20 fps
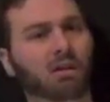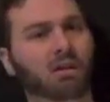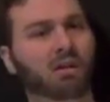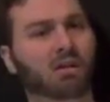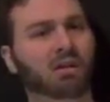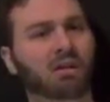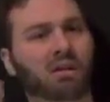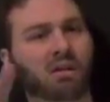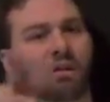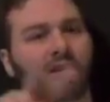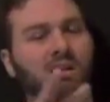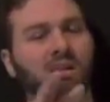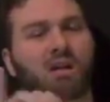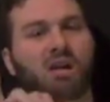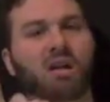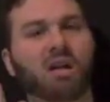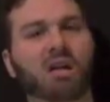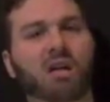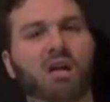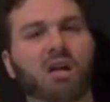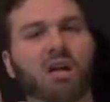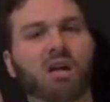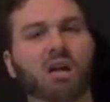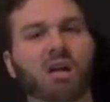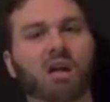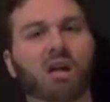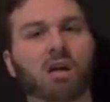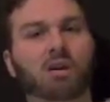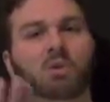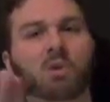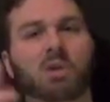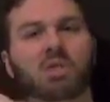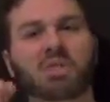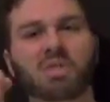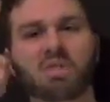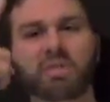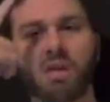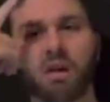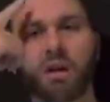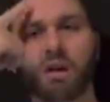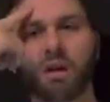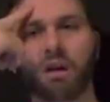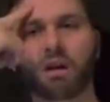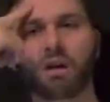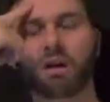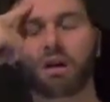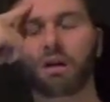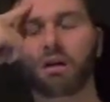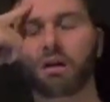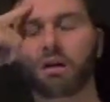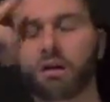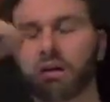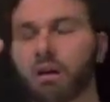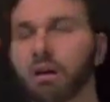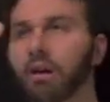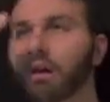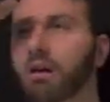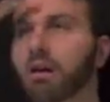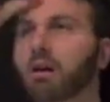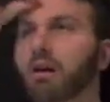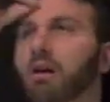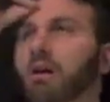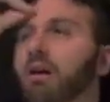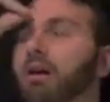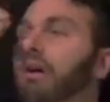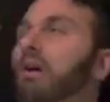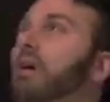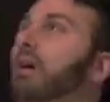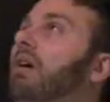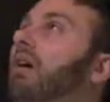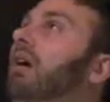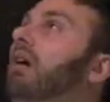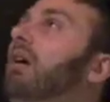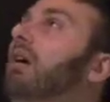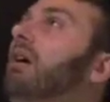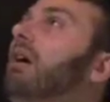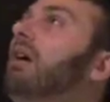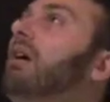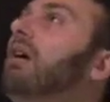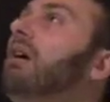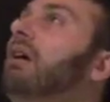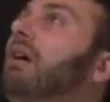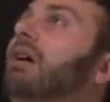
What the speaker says: witnessing it coming and going, emotions coming and going without judgment,